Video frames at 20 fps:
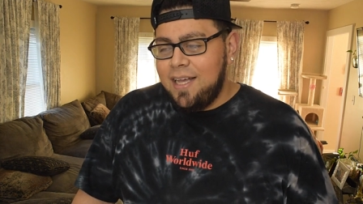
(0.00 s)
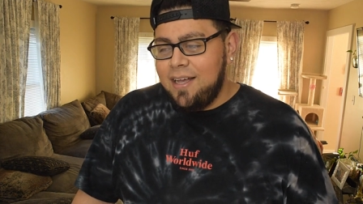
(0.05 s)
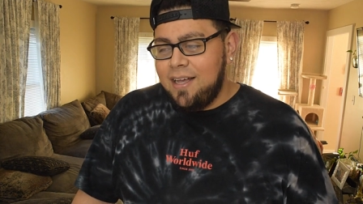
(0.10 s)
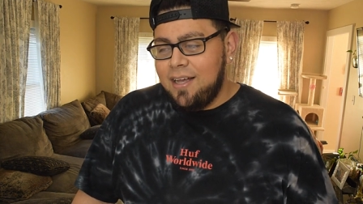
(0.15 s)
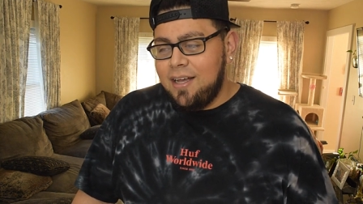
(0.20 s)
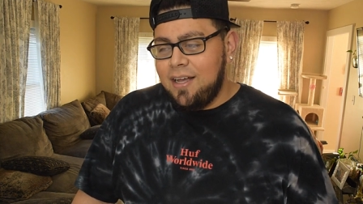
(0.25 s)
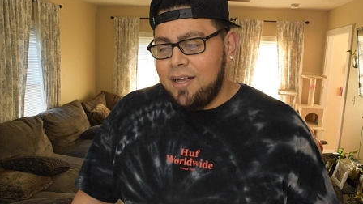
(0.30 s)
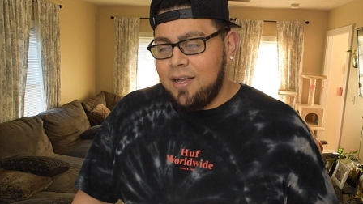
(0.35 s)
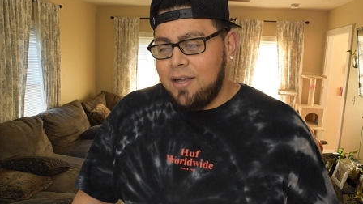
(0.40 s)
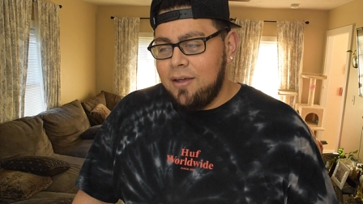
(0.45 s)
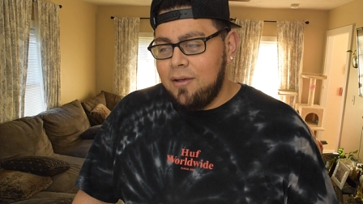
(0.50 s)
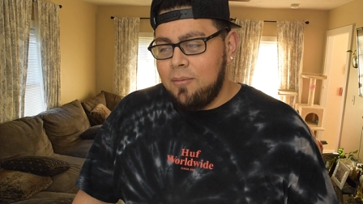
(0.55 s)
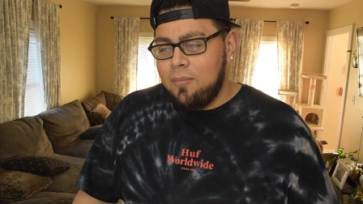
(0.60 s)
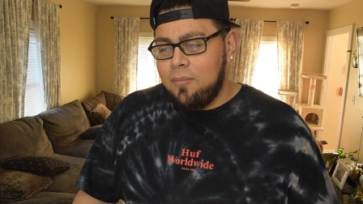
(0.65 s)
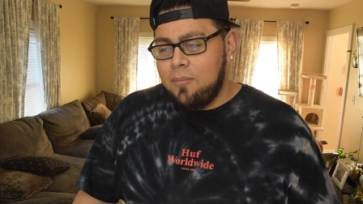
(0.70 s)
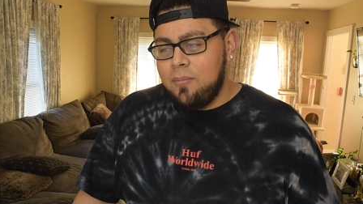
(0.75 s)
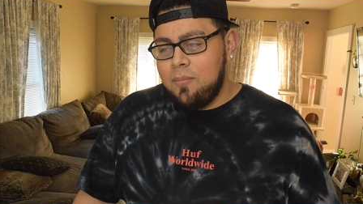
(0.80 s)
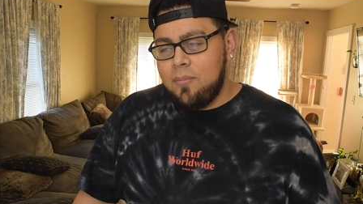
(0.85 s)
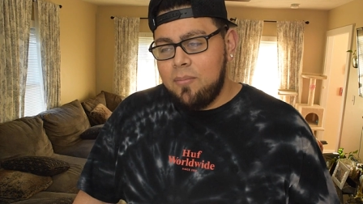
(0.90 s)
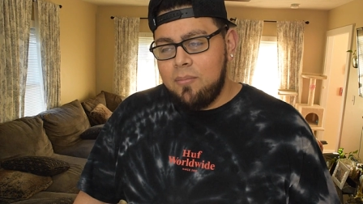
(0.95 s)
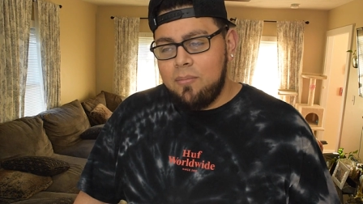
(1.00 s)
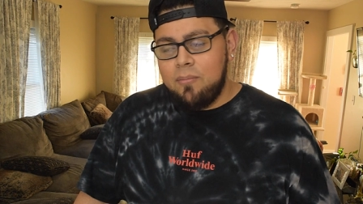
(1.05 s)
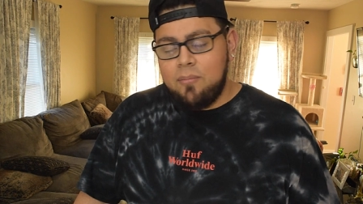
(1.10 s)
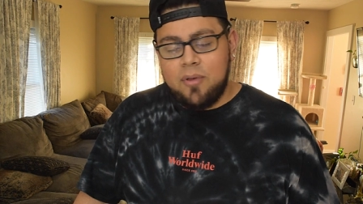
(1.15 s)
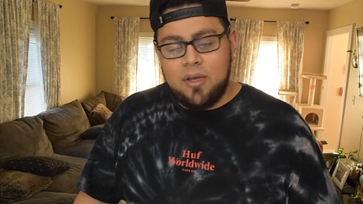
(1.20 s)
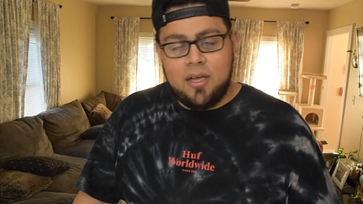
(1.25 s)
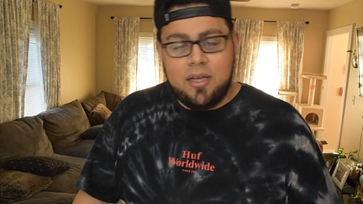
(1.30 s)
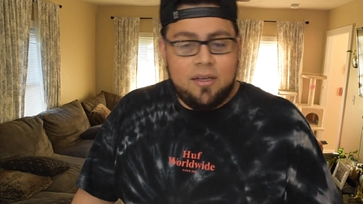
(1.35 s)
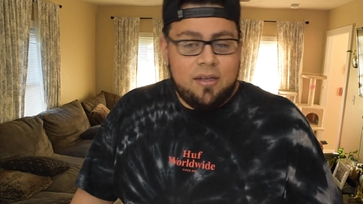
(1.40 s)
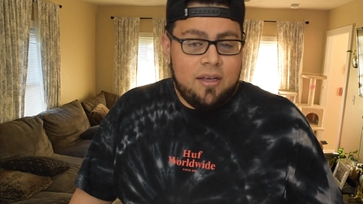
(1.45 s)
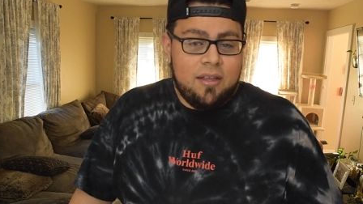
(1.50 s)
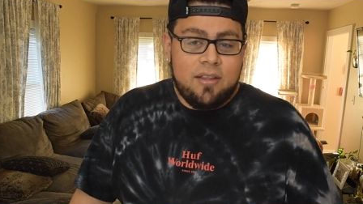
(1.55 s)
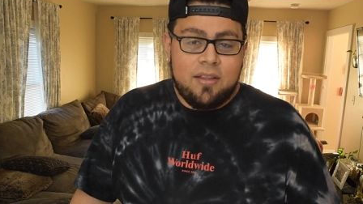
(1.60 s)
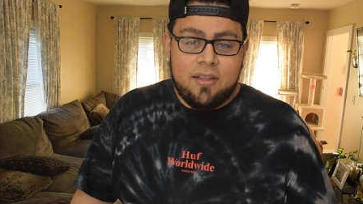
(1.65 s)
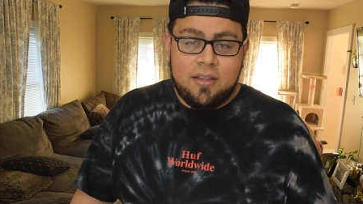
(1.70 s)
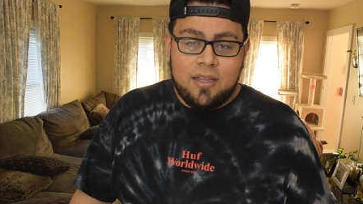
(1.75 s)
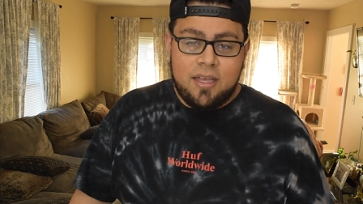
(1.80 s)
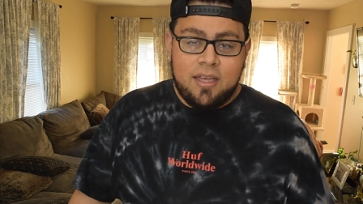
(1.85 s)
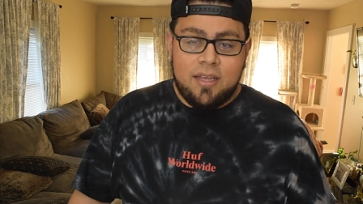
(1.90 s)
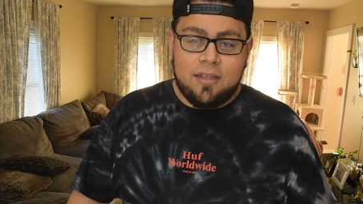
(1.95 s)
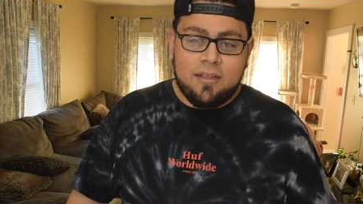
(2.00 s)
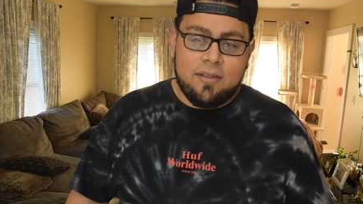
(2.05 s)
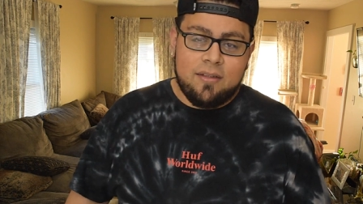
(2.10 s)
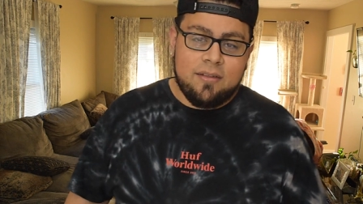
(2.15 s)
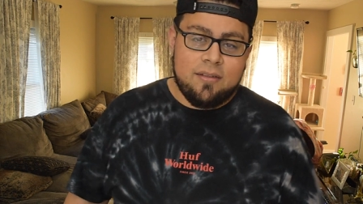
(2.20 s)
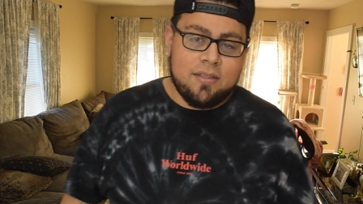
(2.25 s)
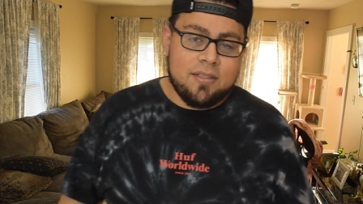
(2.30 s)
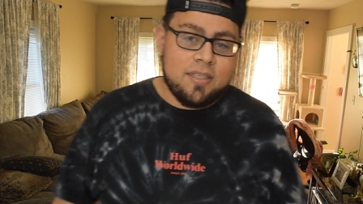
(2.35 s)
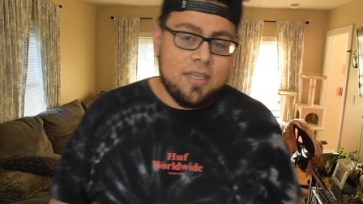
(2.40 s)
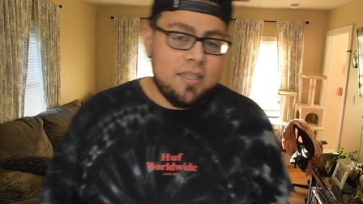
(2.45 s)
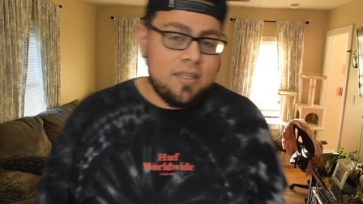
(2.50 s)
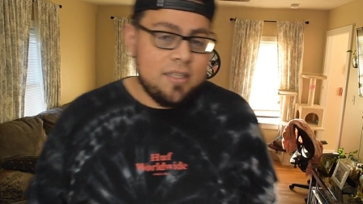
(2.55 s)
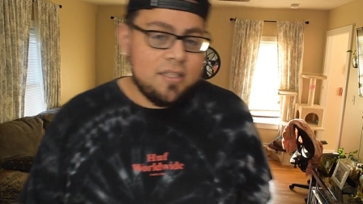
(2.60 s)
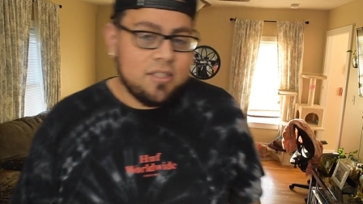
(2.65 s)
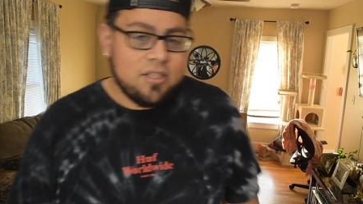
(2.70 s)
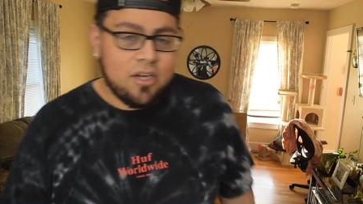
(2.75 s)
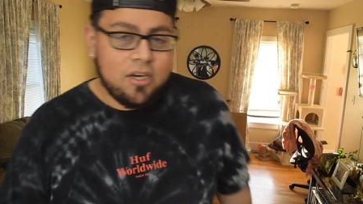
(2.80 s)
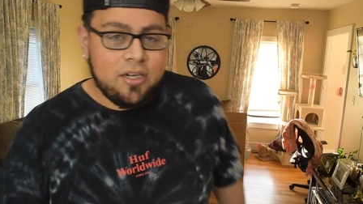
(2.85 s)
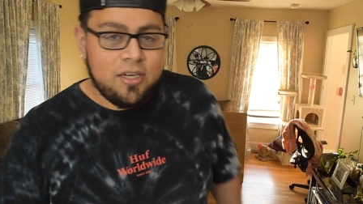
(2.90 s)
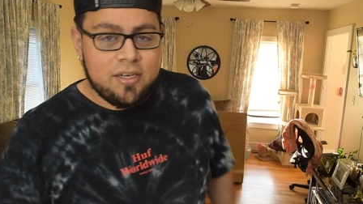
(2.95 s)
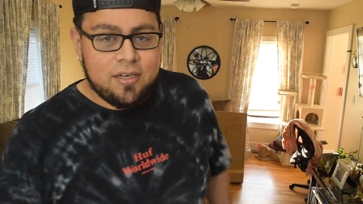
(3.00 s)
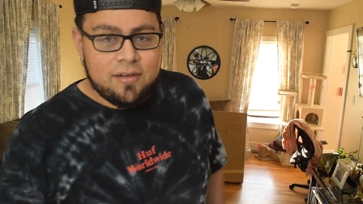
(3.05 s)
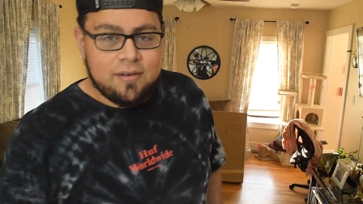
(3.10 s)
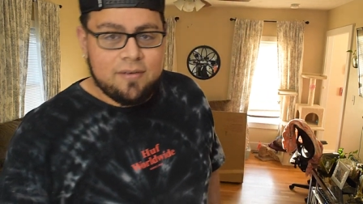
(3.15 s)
um, but other than that let's get this started